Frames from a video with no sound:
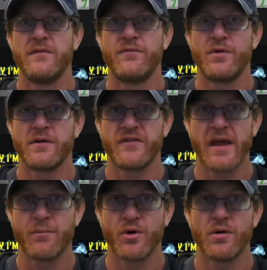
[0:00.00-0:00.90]
For
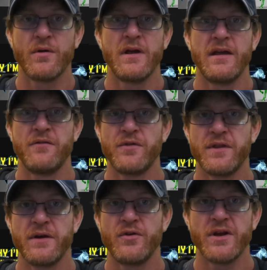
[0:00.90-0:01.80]
example, if
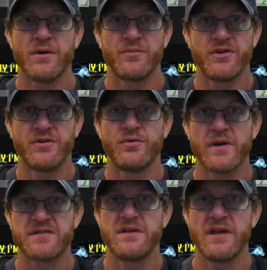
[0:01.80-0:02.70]
Ethereum to
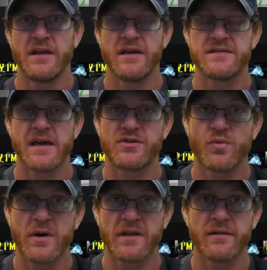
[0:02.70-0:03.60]
USD is at
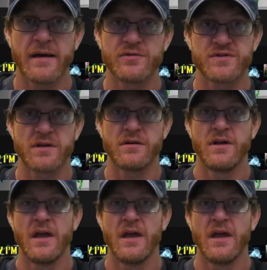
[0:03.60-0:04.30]
20,000,